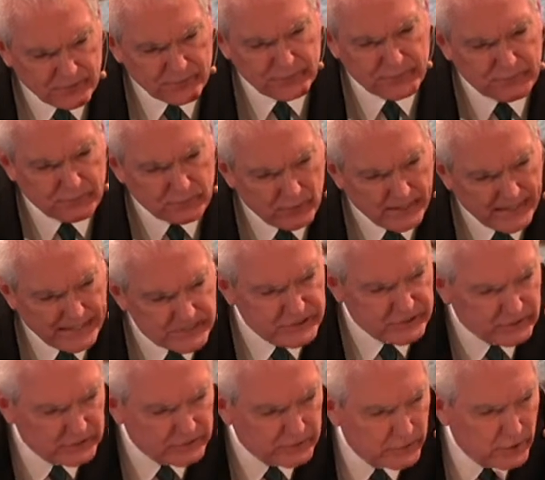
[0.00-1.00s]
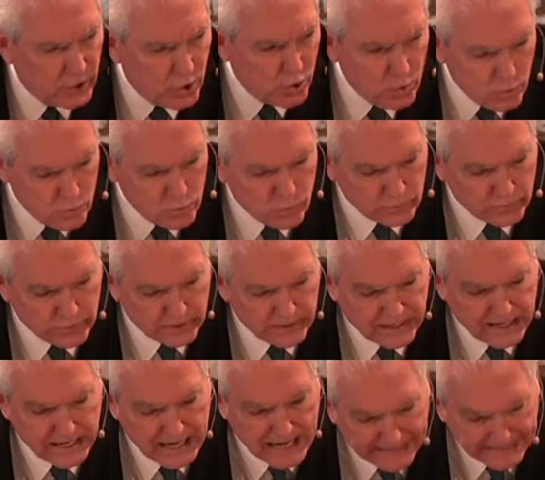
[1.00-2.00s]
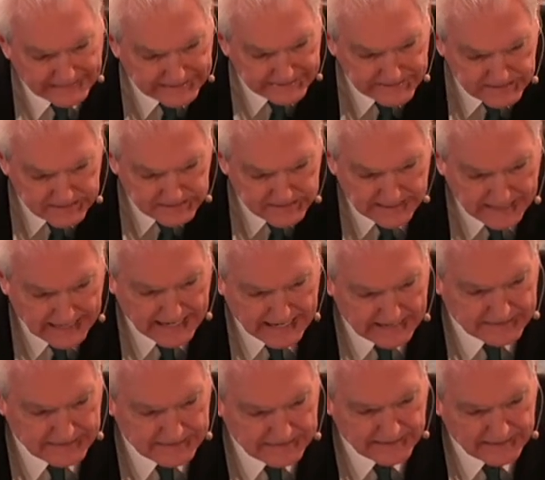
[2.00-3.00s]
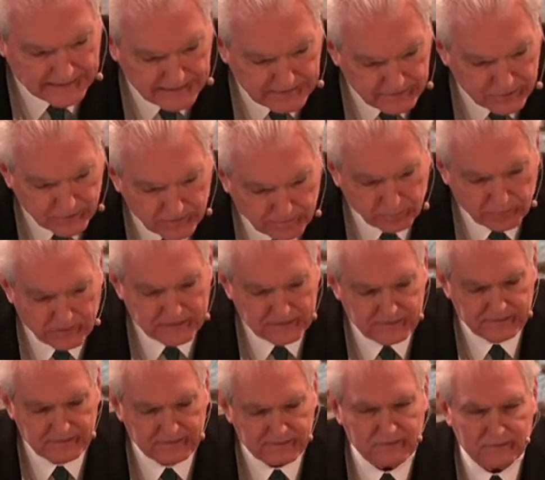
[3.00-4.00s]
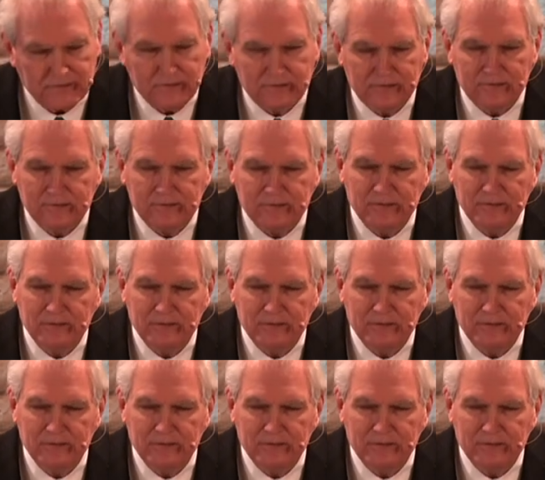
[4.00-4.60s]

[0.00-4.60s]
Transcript: grace alone, I can stand in your presence.